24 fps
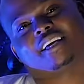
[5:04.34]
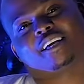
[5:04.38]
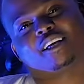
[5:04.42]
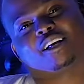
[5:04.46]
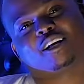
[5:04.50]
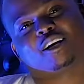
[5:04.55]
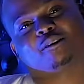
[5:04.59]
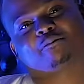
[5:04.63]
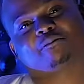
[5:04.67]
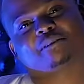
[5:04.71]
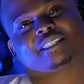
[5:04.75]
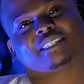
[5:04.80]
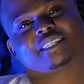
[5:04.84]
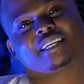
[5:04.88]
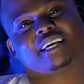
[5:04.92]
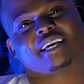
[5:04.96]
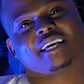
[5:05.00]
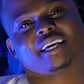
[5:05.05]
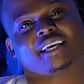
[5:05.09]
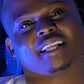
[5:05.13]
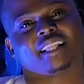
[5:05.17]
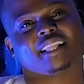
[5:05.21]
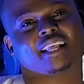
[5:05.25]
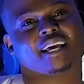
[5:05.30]
you know what I'm
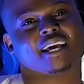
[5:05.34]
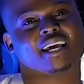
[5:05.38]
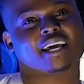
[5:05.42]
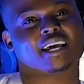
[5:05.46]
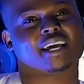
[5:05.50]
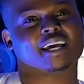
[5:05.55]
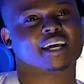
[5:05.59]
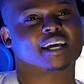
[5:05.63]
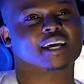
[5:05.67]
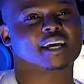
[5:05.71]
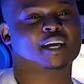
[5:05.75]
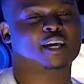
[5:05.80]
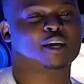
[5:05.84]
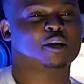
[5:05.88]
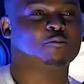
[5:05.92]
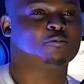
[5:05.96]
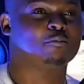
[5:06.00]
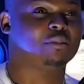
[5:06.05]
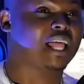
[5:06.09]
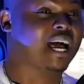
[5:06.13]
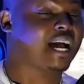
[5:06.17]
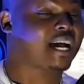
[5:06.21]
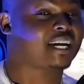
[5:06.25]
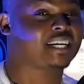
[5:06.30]
saying, like
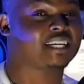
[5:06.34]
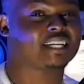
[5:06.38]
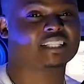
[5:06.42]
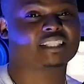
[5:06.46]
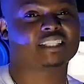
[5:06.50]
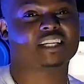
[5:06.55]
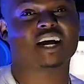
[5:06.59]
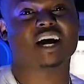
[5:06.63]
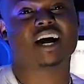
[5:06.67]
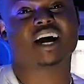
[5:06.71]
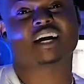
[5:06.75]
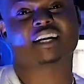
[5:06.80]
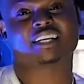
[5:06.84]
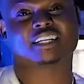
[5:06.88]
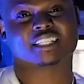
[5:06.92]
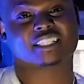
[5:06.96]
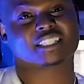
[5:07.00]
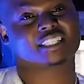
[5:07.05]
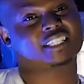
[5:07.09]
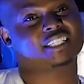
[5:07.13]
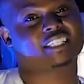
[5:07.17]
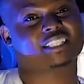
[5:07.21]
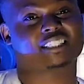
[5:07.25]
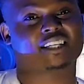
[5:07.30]
Black of the Dawn,
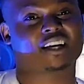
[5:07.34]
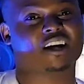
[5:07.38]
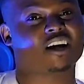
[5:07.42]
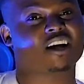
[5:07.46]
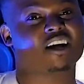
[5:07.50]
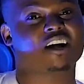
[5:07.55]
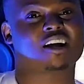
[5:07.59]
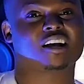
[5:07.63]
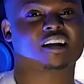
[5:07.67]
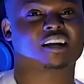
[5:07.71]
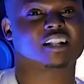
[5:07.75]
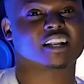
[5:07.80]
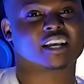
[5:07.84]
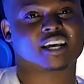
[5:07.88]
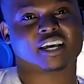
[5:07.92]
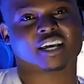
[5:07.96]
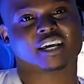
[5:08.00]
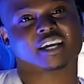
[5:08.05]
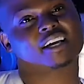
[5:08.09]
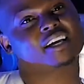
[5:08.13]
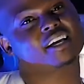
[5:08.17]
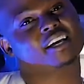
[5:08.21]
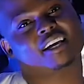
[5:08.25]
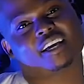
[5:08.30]
his shit is hard,
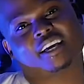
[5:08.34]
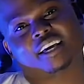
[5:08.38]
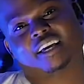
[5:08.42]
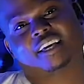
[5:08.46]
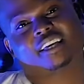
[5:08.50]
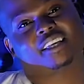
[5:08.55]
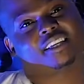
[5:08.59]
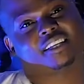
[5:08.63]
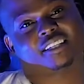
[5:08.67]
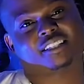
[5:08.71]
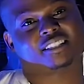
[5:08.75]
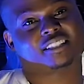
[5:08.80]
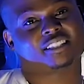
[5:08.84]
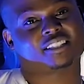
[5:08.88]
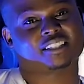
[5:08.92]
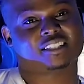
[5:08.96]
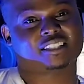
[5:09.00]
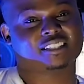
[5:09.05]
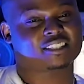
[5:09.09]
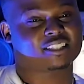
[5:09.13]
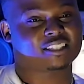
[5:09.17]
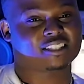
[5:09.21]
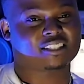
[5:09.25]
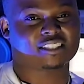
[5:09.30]
like there's
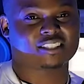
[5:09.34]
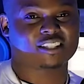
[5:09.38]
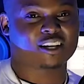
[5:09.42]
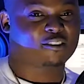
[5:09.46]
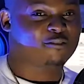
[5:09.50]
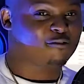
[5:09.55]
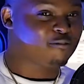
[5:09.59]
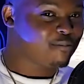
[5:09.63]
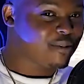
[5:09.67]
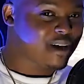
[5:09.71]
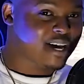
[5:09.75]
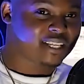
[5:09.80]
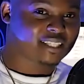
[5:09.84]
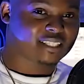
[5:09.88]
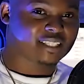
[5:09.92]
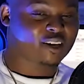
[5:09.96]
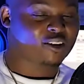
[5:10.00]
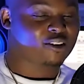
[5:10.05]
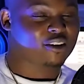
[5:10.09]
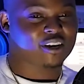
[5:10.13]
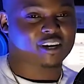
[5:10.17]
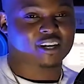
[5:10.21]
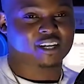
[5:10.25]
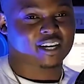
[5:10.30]
there's there's enough mans
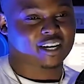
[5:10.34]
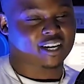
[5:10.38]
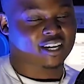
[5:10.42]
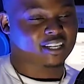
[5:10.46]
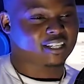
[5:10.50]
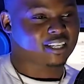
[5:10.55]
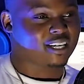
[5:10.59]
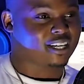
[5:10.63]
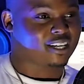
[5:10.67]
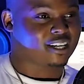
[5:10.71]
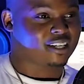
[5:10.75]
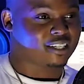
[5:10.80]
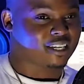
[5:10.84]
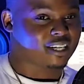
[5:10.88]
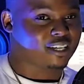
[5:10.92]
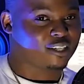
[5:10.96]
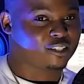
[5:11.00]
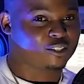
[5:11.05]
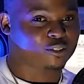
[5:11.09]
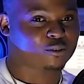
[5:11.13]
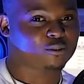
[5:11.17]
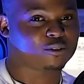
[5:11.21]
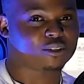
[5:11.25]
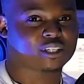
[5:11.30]
out here that that that
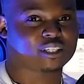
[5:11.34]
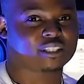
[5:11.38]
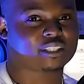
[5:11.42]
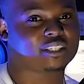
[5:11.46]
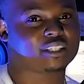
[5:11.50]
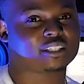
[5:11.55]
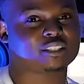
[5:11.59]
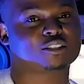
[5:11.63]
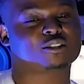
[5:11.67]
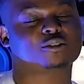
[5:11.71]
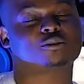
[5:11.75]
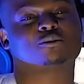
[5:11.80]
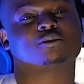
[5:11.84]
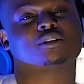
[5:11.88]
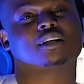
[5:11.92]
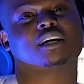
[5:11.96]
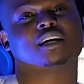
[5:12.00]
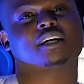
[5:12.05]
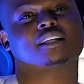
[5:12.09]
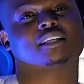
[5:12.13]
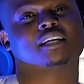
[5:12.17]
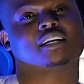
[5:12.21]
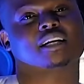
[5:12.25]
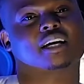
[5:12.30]
are doing their thing too,
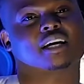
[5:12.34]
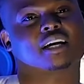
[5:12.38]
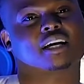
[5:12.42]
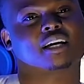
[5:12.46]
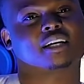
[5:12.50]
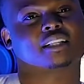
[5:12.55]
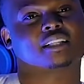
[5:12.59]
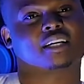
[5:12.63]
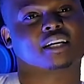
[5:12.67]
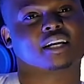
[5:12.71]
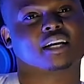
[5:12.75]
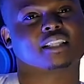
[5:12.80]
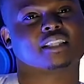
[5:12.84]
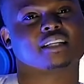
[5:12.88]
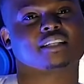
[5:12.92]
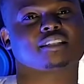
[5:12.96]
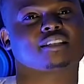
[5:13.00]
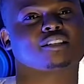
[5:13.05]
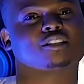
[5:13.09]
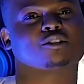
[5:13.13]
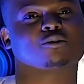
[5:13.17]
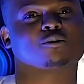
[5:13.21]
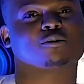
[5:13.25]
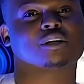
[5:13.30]
that that I that I
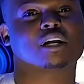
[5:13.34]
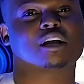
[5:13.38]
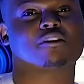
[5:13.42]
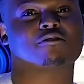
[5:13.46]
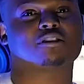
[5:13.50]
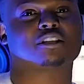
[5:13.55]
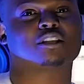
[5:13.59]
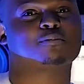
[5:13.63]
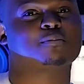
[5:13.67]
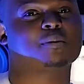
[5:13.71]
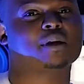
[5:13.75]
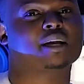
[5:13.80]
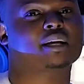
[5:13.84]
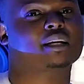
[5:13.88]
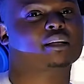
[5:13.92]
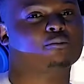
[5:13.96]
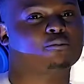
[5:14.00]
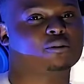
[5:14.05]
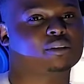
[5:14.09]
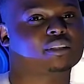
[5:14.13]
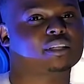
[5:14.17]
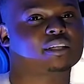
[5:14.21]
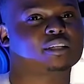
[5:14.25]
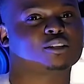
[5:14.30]
listen to and I
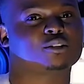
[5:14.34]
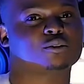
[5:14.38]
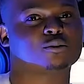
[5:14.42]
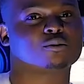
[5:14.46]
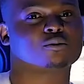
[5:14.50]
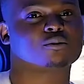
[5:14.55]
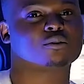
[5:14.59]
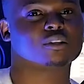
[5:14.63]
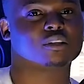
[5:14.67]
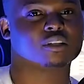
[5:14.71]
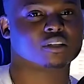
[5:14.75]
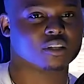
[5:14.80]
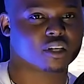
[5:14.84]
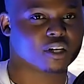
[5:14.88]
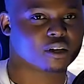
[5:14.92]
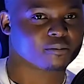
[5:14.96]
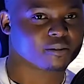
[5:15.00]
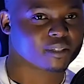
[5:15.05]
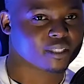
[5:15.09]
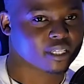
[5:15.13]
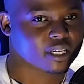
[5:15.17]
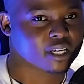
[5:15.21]
respect what they do, you know what I'm